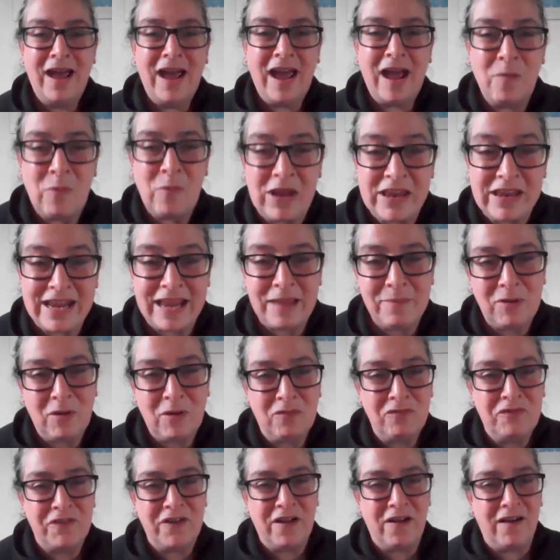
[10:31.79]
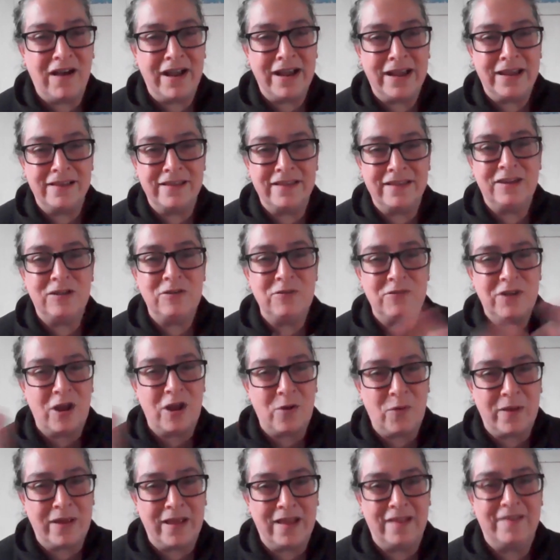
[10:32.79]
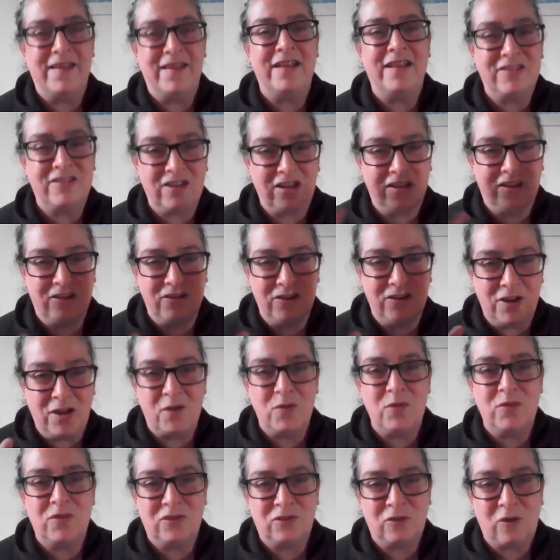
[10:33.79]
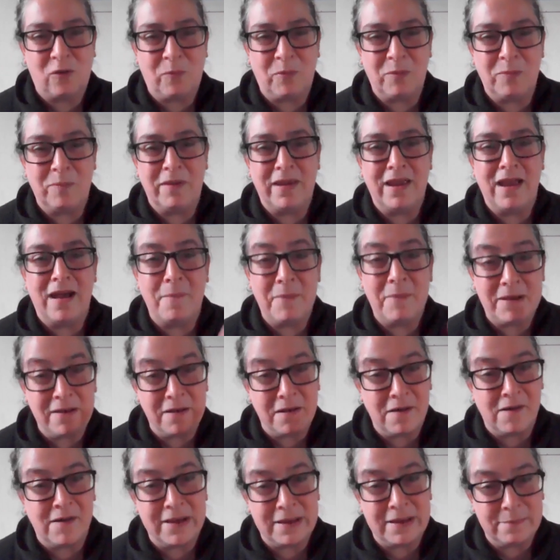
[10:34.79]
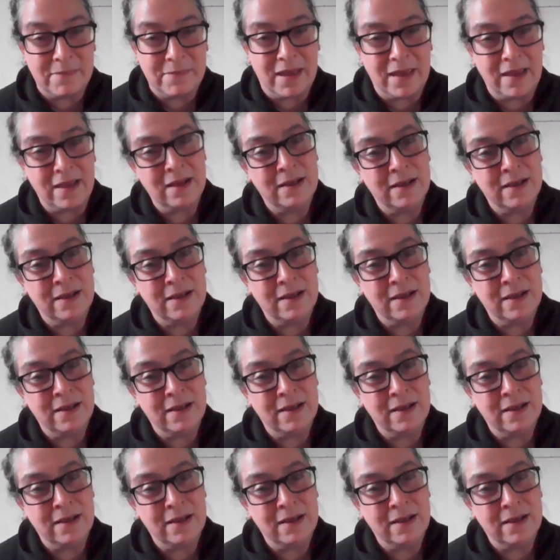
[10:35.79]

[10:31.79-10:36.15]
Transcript: And when you get me on flies, you know it. There's just no stopping me. I'm a nightmare.